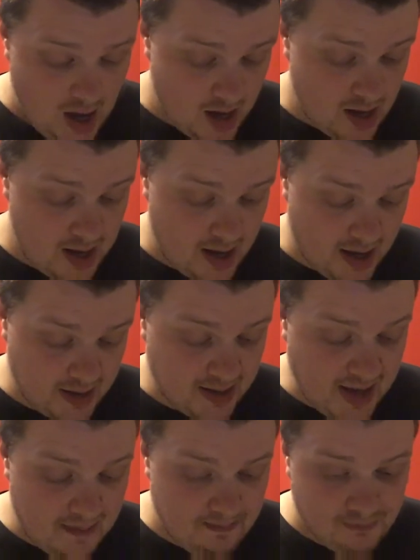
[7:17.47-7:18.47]
And
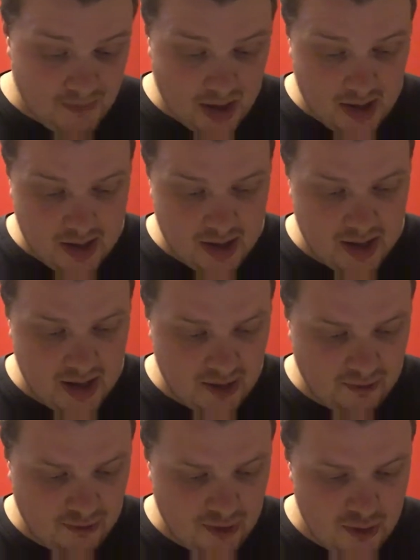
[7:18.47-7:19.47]
again,
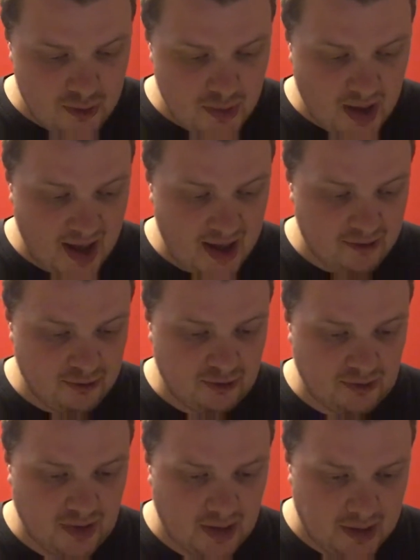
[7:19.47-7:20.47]
if you
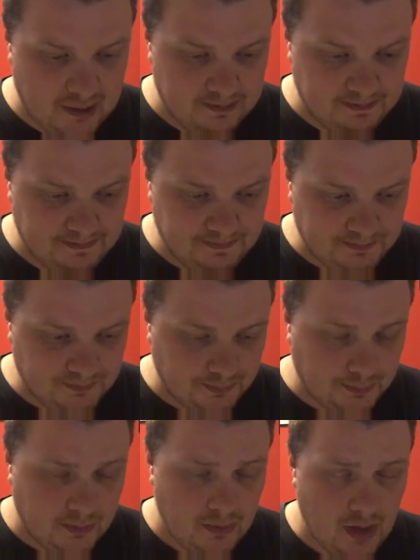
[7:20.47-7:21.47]
have
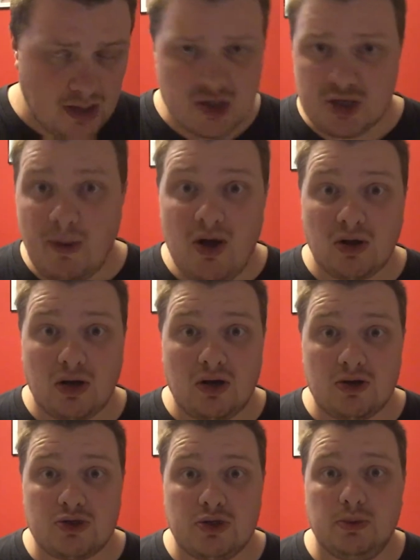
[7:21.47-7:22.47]
Smart
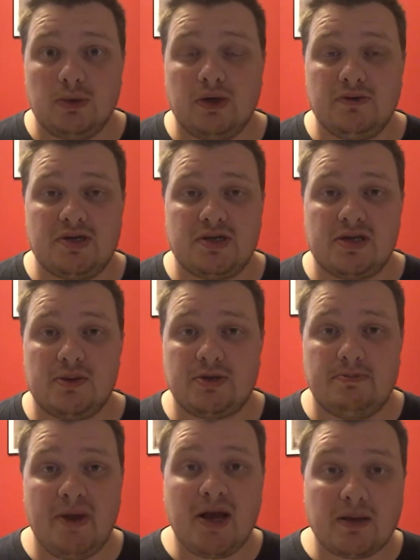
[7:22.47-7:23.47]
Glass, you will notice there was a
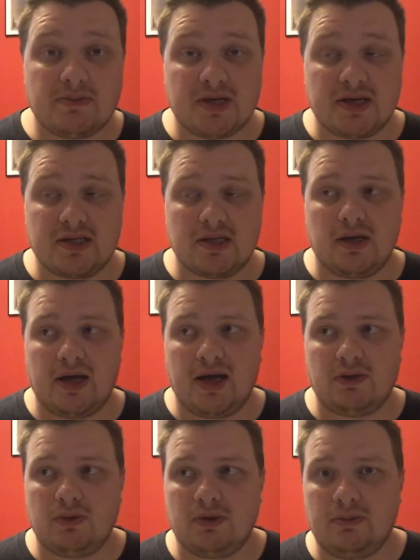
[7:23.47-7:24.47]
big update. I
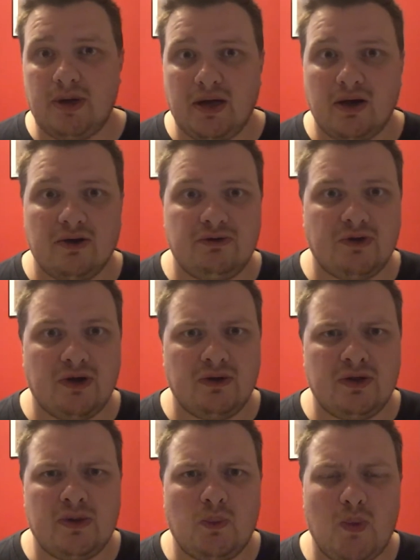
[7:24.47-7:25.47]
had one on my iPhone
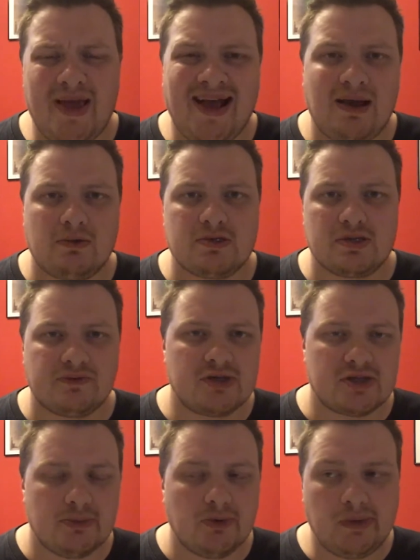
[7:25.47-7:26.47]
in the wee hours of
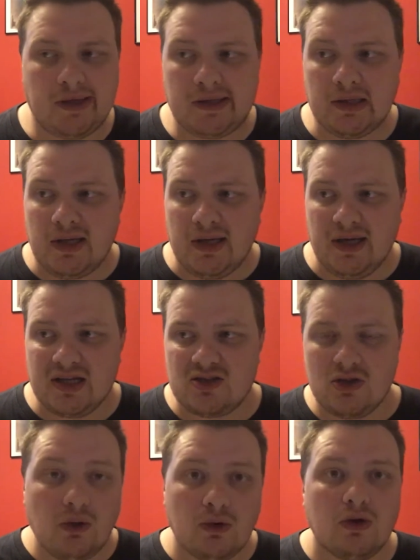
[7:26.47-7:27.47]
this morning. It's
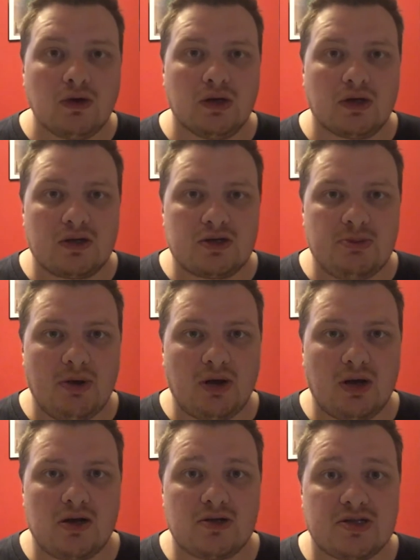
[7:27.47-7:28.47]
no longer Smart
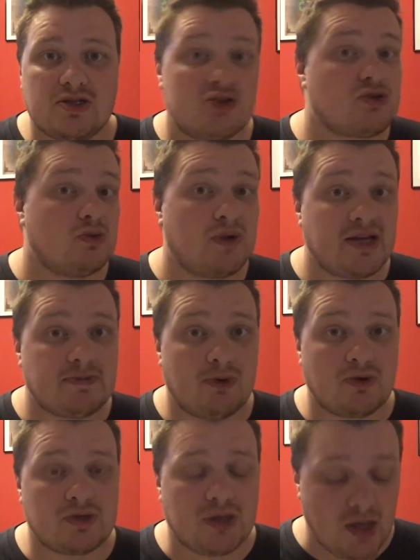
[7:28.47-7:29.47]
Glass, it's just called
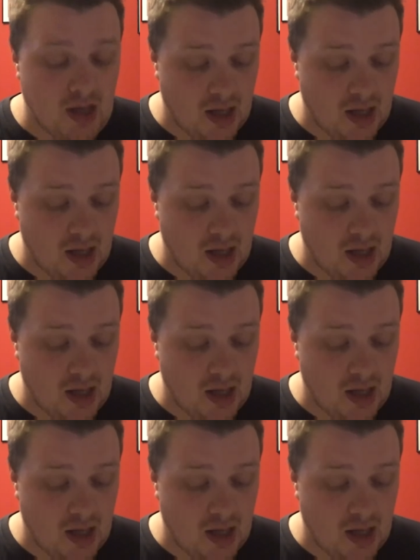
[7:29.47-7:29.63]
Xbox,